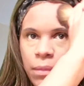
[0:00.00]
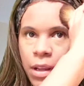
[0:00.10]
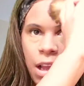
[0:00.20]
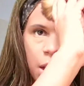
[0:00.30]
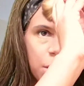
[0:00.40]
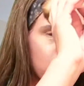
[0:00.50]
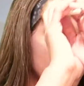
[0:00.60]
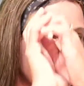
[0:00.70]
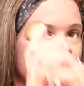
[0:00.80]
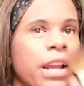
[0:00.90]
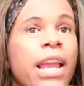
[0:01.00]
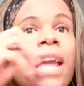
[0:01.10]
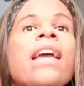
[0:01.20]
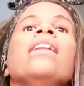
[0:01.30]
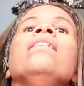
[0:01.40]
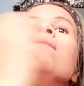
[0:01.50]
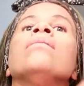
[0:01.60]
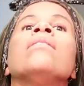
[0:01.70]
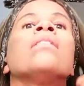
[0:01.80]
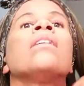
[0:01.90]
Contour in.
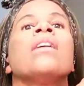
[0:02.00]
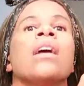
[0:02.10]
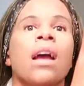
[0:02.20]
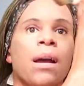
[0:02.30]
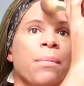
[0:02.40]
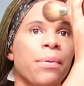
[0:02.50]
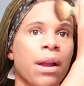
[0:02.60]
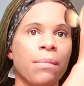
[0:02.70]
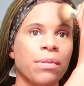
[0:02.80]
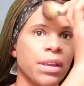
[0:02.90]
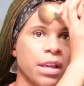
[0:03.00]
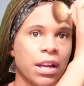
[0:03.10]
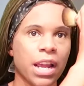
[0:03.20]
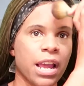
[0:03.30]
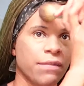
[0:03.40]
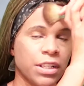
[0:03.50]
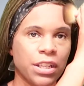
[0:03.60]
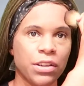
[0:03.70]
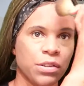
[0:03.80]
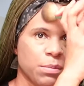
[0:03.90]
I'm probably gonna have to
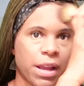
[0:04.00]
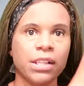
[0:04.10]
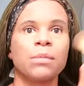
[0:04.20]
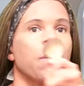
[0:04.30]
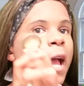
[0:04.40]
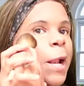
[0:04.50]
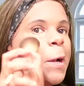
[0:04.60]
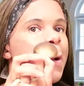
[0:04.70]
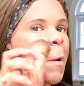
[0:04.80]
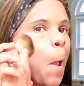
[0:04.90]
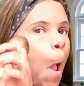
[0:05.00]
use my sponge.